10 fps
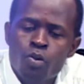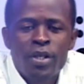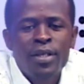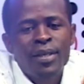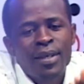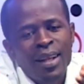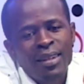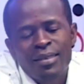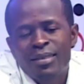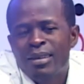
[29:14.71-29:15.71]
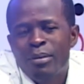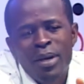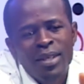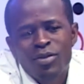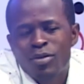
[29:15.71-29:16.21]
We still say that the
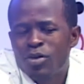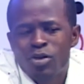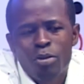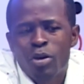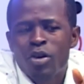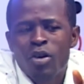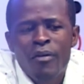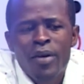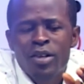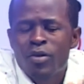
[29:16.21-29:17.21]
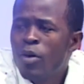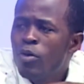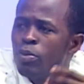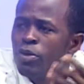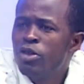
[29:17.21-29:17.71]
best solution, because government is the one
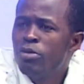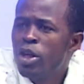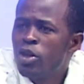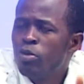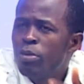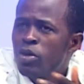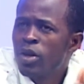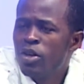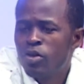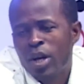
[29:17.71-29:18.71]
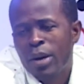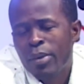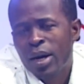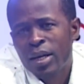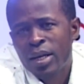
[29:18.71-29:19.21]
who is putting in measure to make sure that they should come
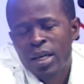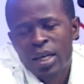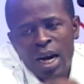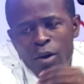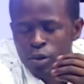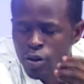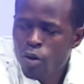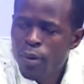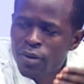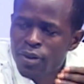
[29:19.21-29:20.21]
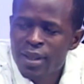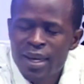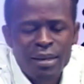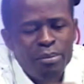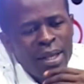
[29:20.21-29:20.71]
back. And we should go back to say
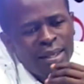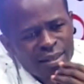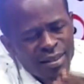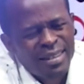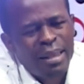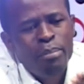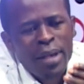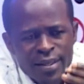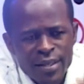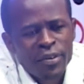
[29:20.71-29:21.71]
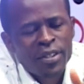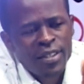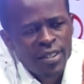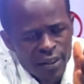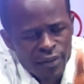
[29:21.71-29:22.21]
that the best thing for
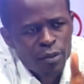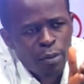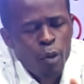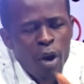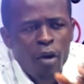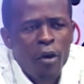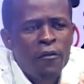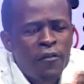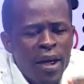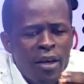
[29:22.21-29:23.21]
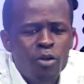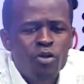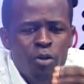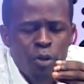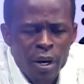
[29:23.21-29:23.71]
these chiefs to be well confined or
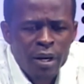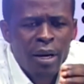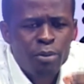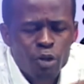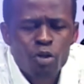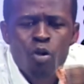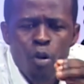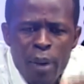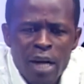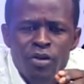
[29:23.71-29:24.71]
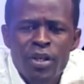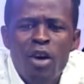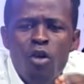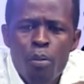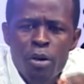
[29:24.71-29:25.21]
to be well kept or to go back to
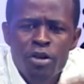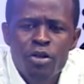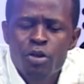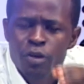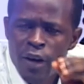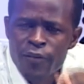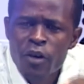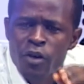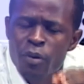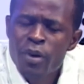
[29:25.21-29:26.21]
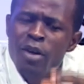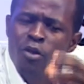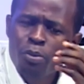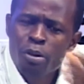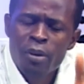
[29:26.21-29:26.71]
their community or their funding without
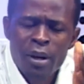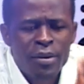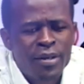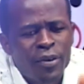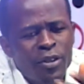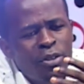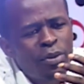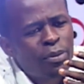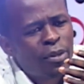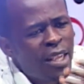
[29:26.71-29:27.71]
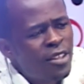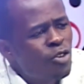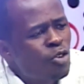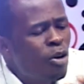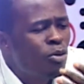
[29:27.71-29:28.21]
no problem is for this crisis
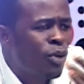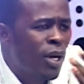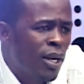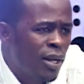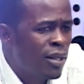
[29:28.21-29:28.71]
to come to an end.